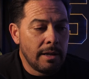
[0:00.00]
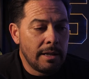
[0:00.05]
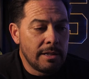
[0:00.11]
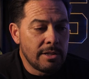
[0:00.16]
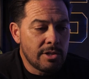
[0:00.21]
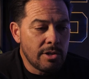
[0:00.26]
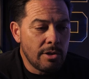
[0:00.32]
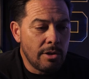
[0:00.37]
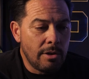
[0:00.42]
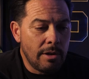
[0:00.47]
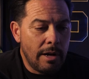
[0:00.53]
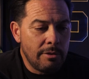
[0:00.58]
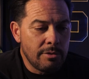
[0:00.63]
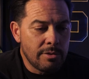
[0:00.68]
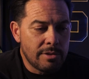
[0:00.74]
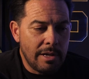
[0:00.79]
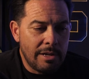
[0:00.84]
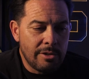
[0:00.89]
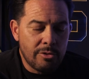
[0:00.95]
And so I
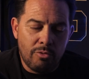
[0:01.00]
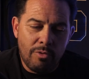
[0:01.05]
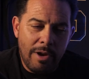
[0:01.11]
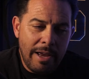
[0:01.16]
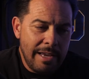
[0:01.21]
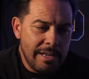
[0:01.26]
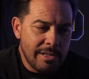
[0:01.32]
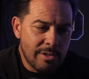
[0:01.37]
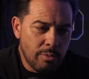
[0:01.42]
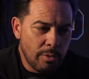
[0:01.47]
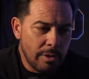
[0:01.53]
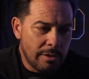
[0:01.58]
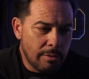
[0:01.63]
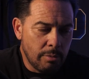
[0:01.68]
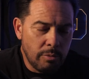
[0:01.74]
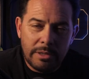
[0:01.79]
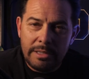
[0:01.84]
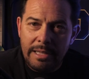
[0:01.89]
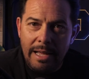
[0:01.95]
was raised
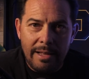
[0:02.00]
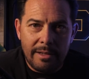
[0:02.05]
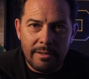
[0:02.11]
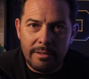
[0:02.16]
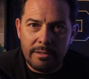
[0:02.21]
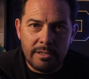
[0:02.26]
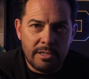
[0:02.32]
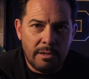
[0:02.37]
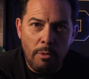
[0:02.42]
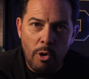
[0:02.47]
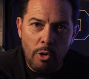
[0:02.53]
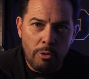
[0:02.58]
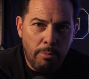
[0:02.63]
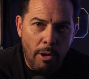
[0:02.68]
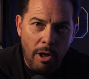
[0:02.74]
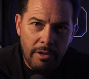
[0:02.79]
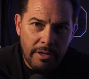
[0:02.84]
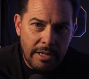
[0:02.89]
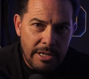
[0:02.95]
with that Samoan
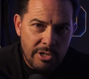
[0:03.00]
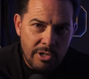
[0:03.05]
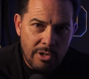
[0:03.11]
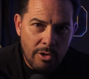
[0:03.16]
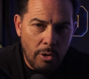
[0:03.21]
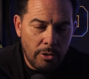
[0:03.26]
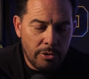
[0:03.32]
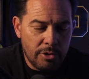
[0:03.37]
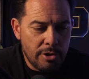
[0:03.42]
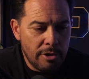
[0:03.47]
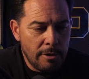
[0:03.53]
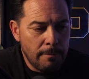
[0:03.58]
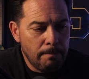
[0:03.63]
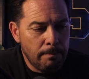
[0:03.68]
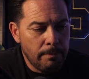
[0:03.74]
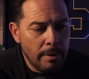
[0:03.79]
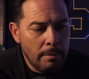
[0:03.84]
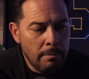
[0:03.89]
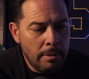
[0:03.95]
Polynesian culture,
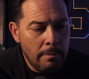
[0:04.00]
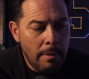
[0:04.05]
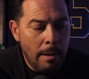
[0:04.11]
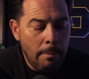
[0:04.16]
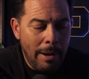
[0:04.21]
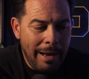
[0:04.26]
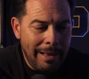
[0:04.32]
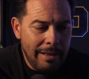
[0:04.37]
but my